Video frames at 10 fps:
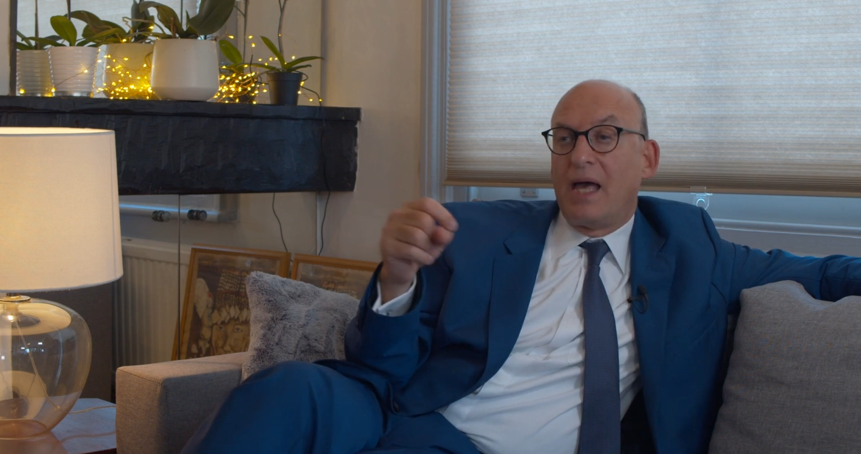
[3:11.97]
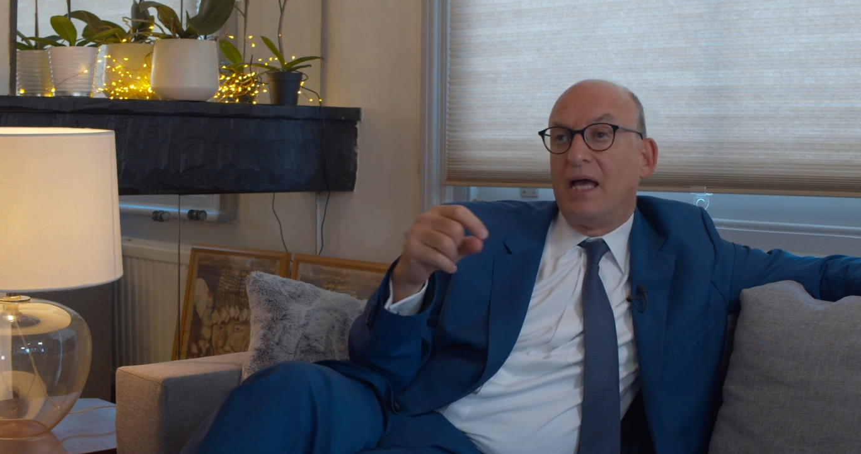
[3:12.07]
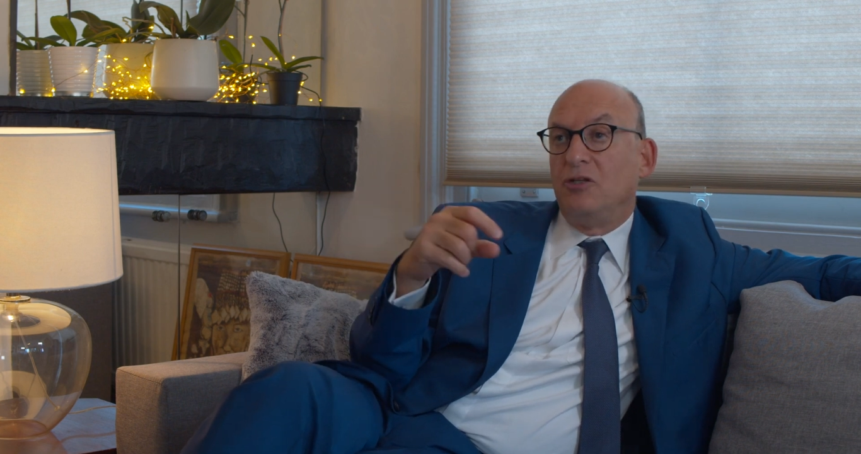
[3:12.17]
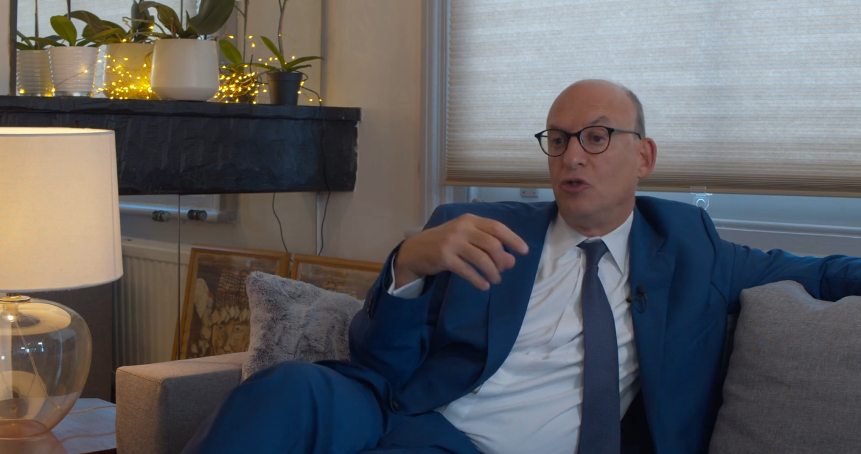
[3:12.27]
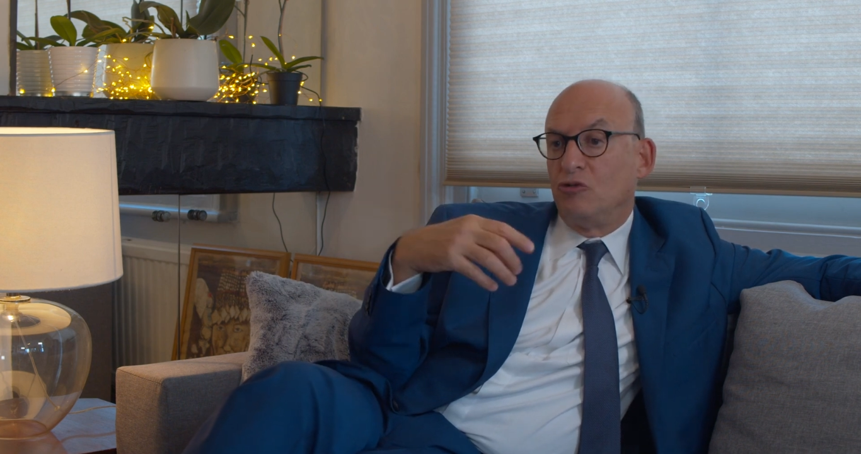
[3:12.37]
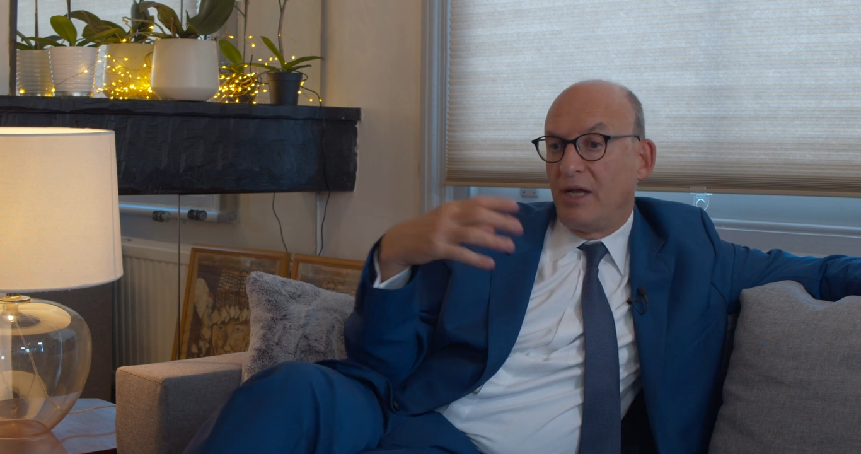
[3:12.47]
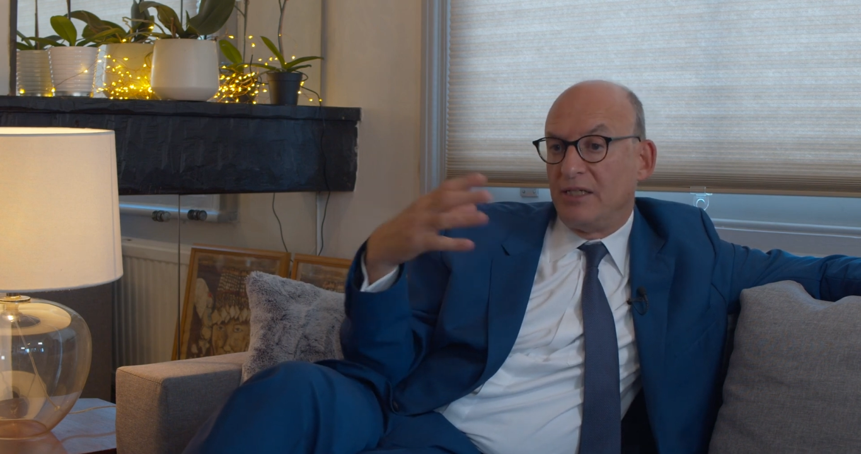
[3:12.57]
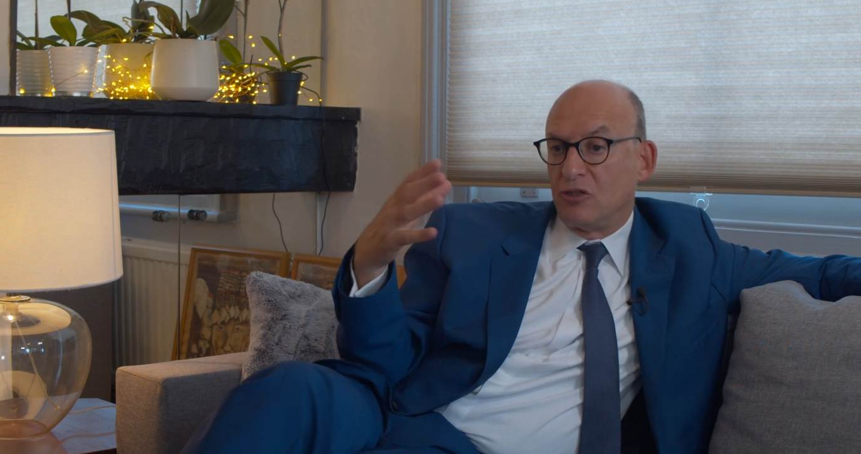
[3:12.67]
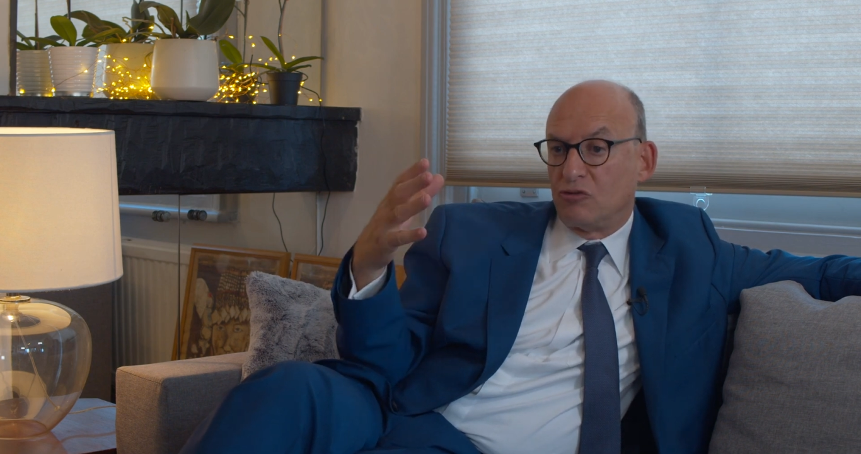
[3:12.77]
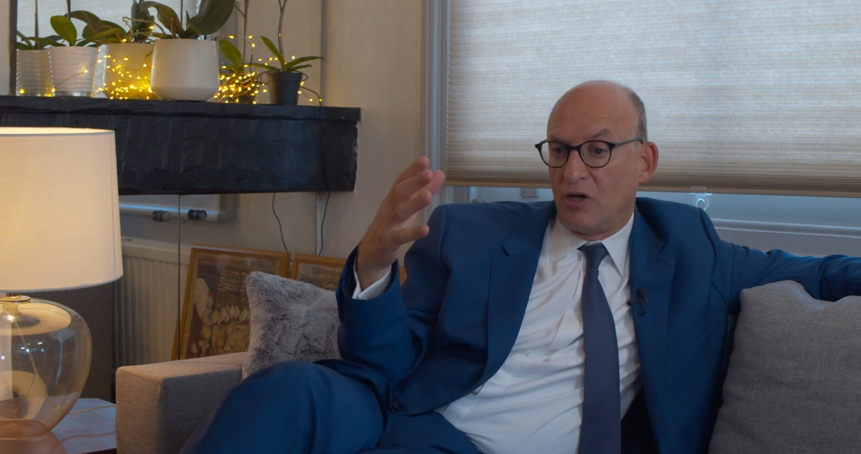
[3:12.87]
a
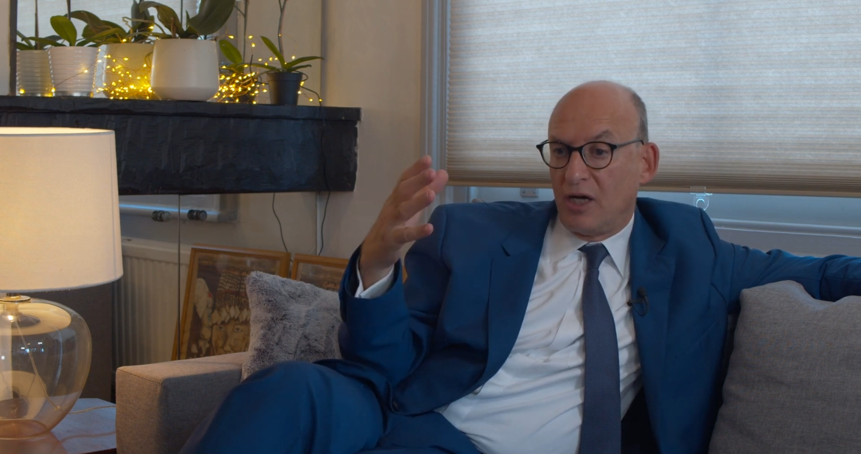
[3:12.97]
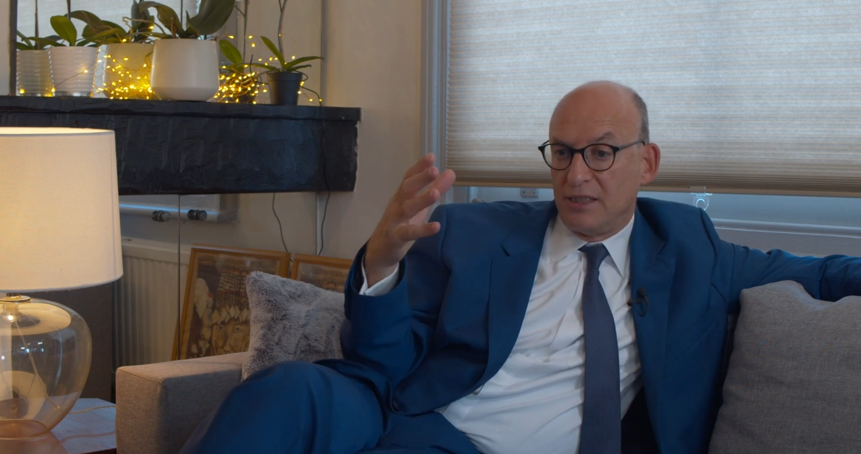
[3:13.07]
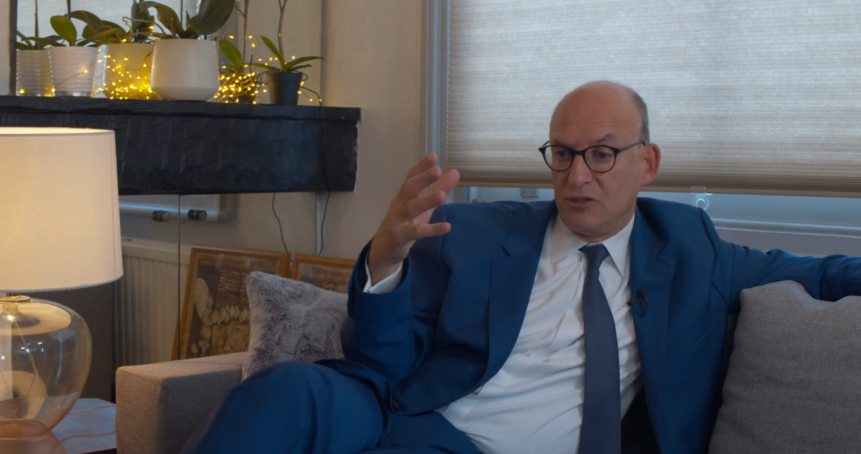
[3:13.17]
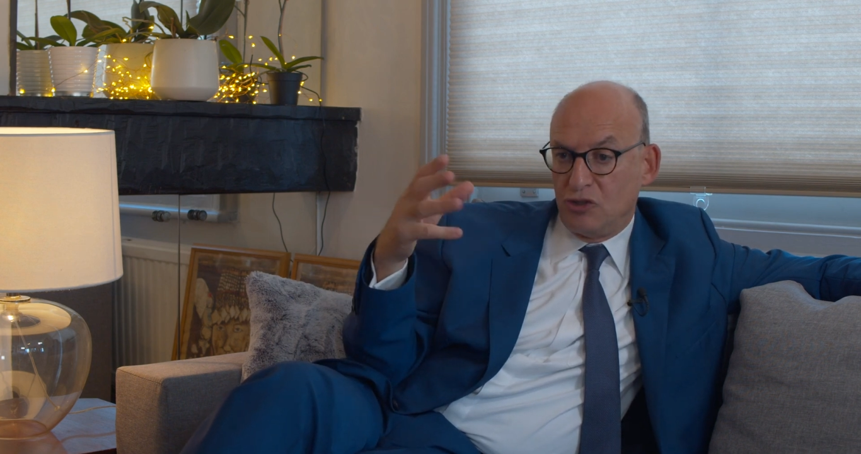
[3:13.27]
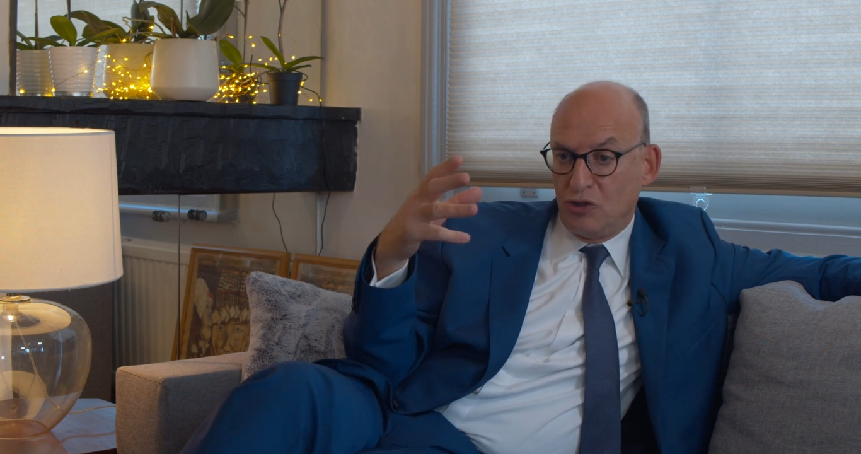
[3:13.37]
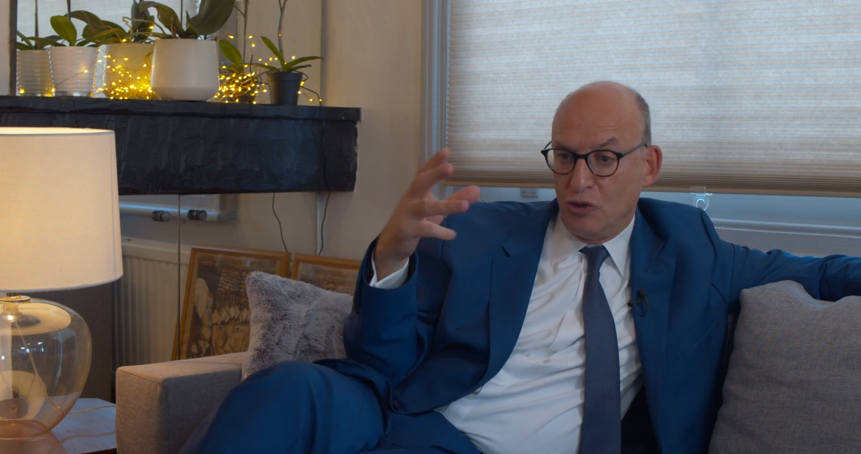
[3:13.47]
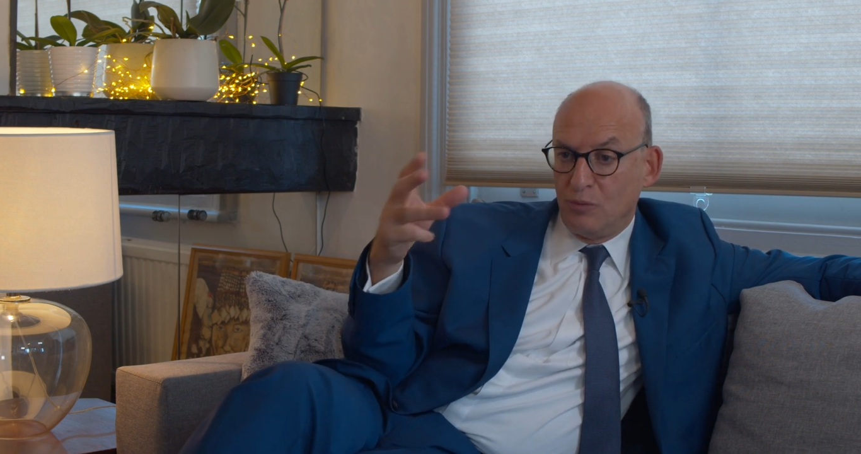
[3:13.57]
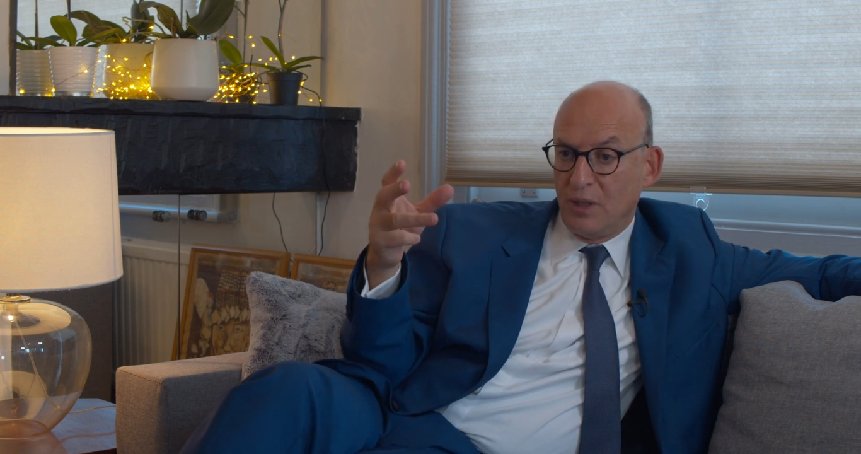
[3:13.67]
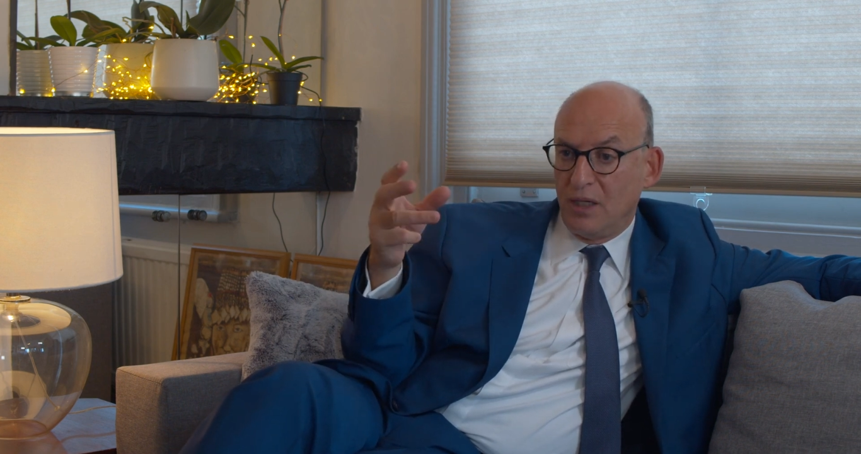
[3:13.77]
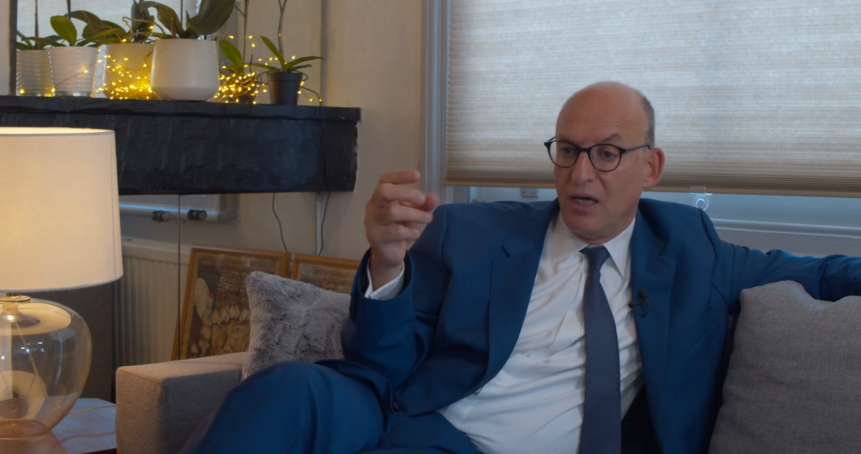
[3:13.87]
neuroendocrine
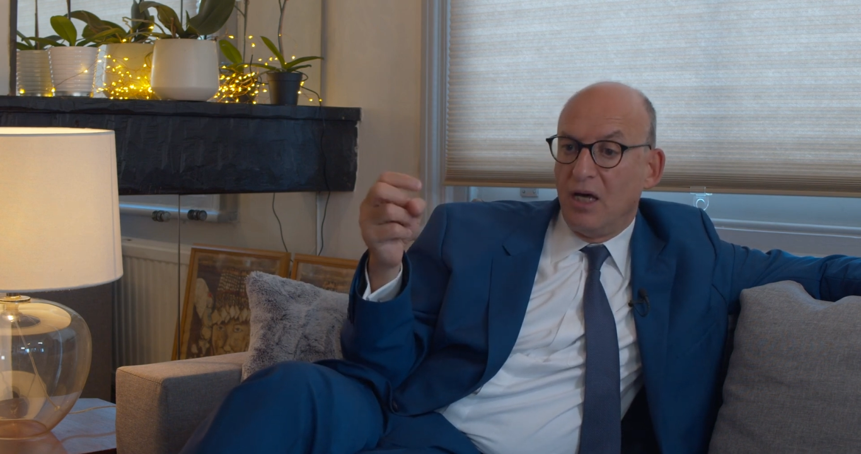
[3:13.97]
tumour